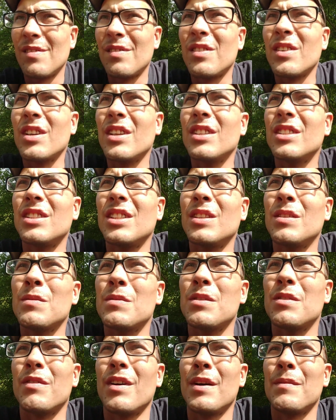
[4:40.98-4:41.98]
in
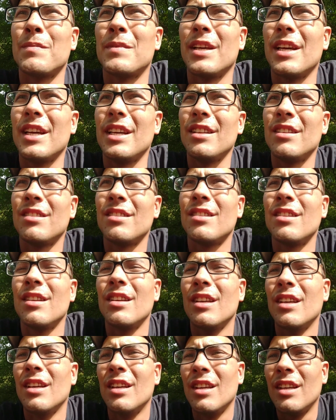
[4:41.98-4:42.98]
terms of updates
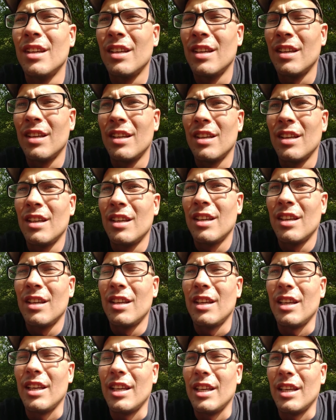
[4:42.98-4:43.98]

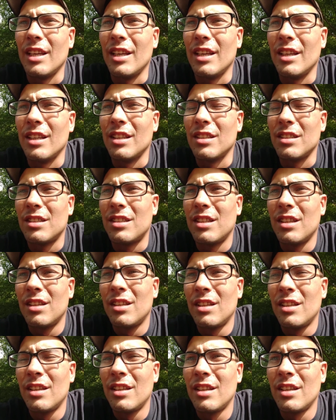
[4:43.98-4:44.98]
is
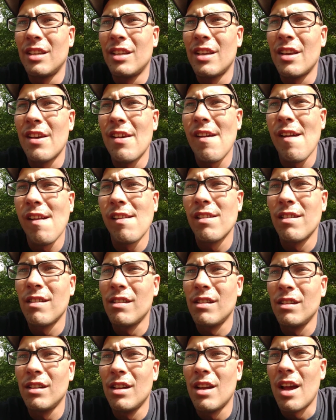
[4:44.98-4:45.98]

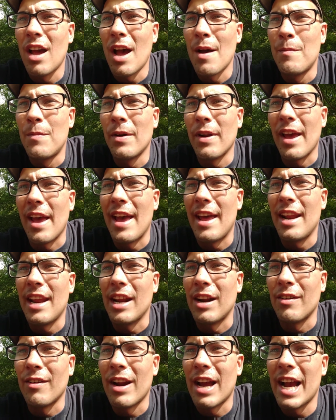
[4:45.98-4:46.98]
I put a
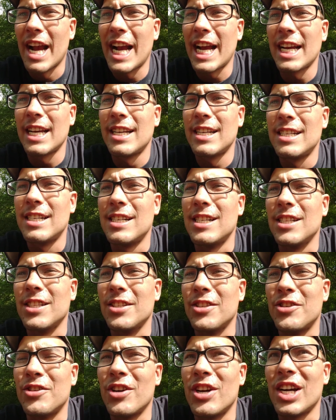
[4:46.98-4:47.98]
headache rack on
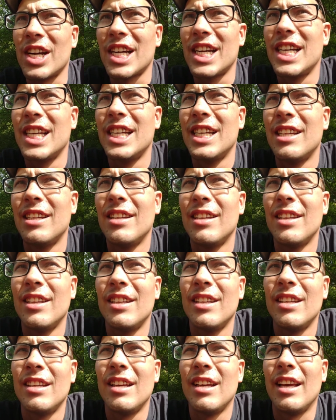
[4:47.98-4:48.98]
the truck,
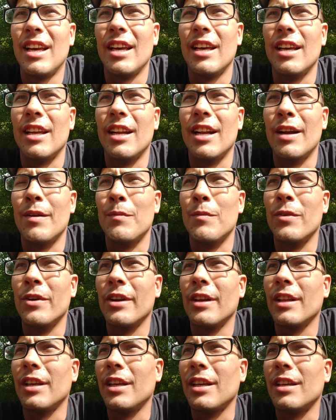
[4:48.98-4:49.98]
and I'm
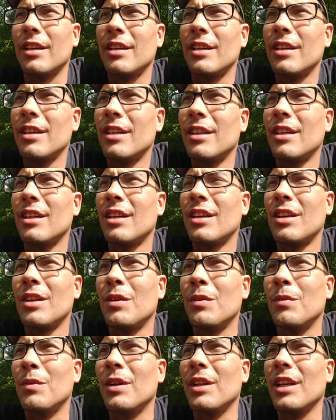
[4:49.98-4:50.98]
really
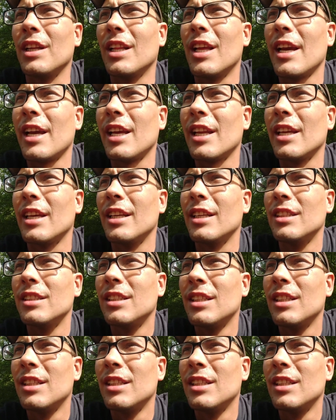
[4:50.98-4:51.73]
liking it.